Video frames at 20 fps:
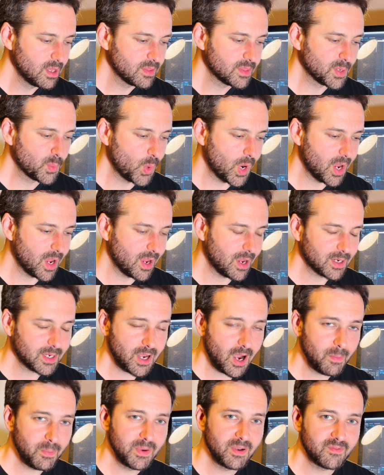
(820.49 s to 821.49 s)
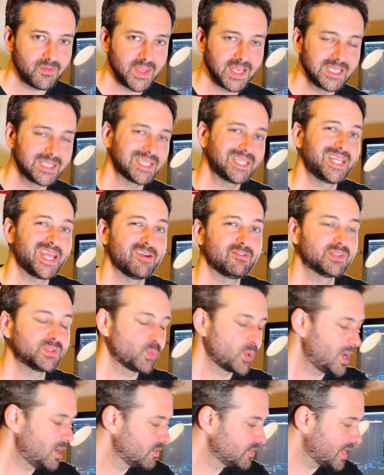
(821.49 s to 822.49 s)
There were a couple of things in there as
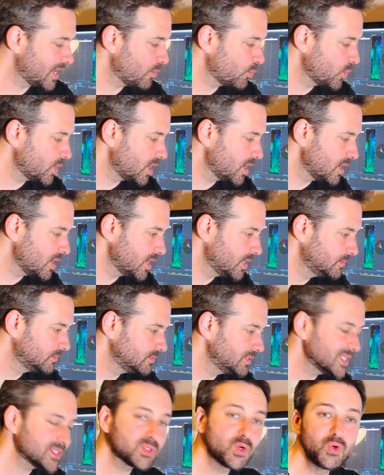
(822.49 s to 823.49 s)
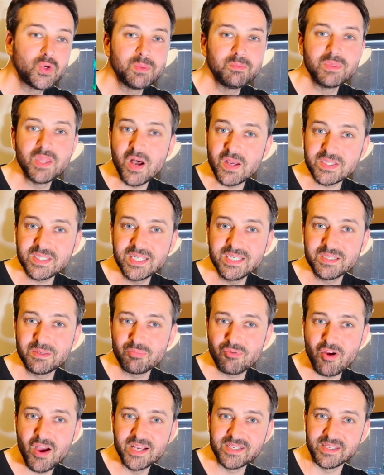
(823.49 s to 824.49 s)
well that were, let's call them nasty
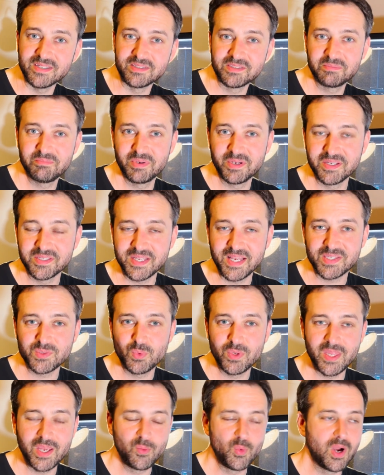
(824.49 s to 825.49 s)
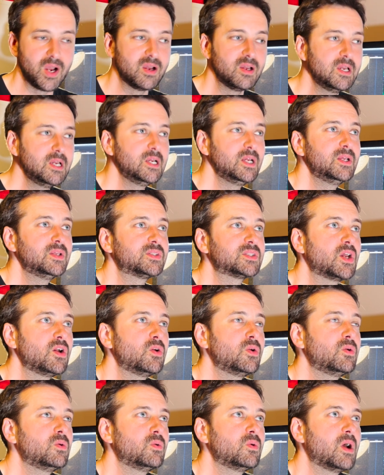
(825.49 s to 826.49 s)
surprises, because that's what they were.
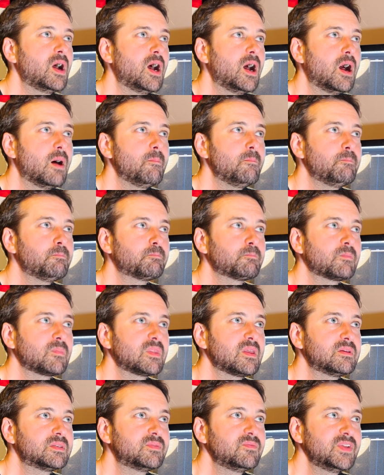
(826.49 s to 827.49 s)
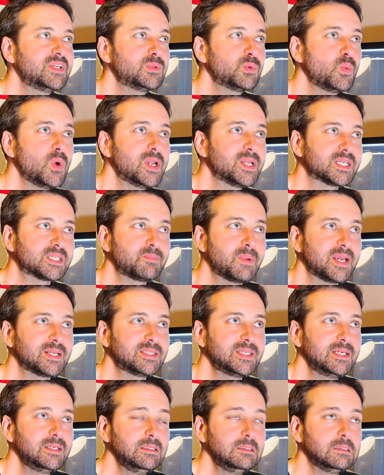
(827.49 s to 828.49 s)
So some things we weren't
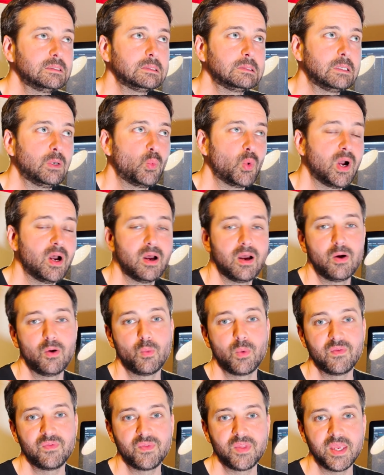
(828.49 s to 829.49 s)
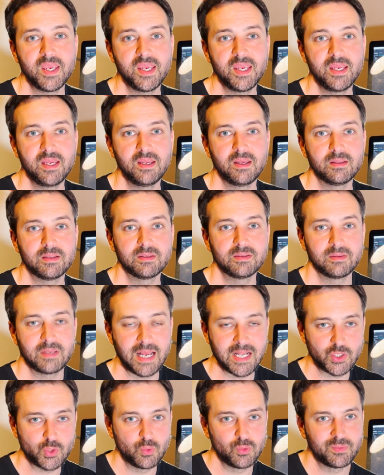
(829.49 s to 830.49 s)
expecting were with the
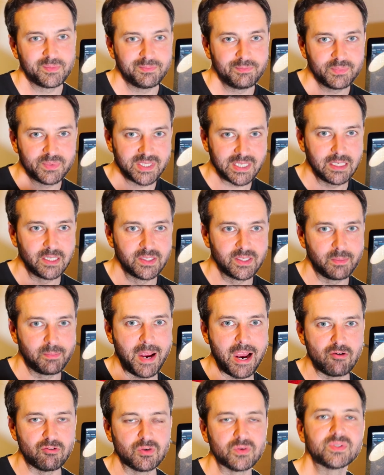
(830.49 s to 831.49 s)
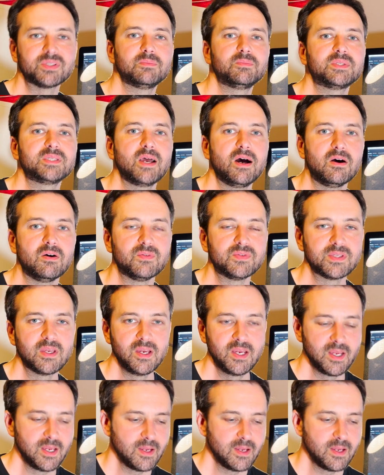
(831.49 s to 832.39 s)
actual cylinder barrels themselves.